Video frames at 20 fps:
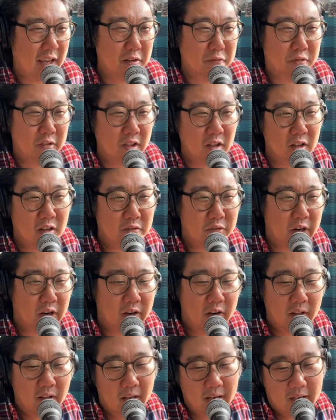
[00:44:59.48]
look
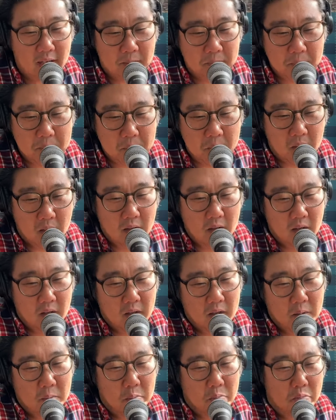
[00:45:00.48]
very like
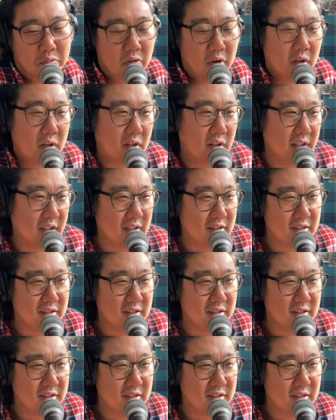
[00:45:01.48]
Brooklyn